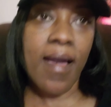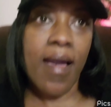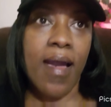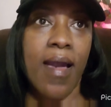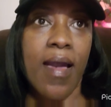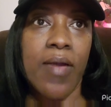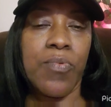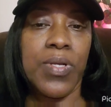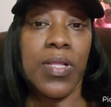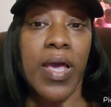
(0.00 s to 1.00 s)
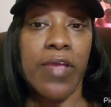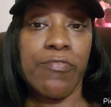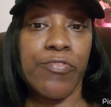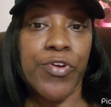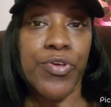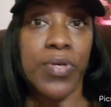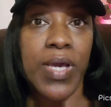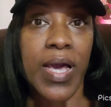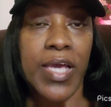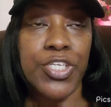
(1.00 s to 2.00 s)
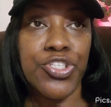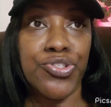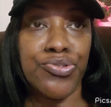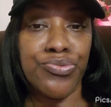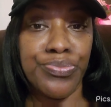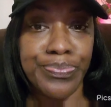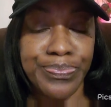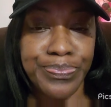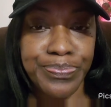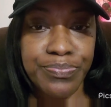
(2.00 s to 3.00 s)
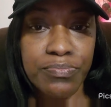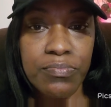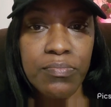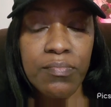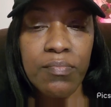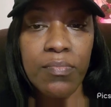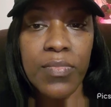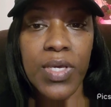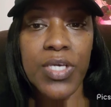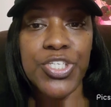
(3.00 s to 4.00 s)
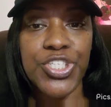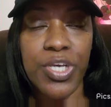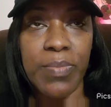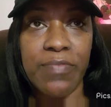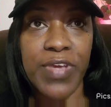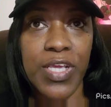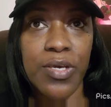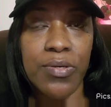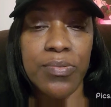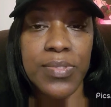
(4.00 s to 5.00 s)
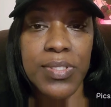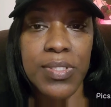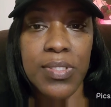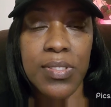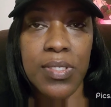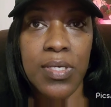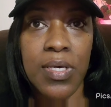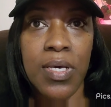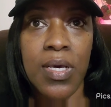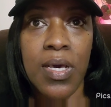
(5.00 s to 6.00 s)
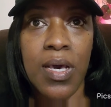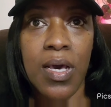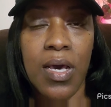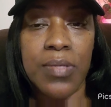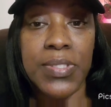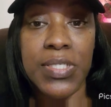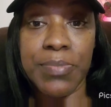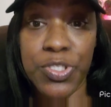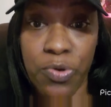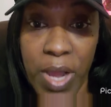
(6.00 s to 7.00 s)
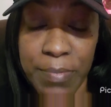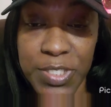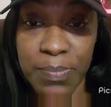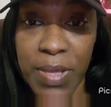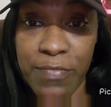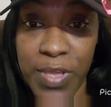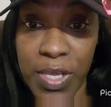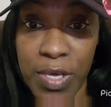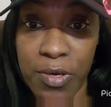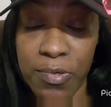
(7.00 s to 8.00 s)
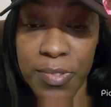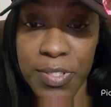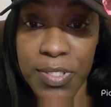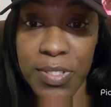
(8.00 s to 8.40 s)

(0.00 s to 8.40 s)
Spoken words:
I would like for you guys to share my videos, subscribe to my videos,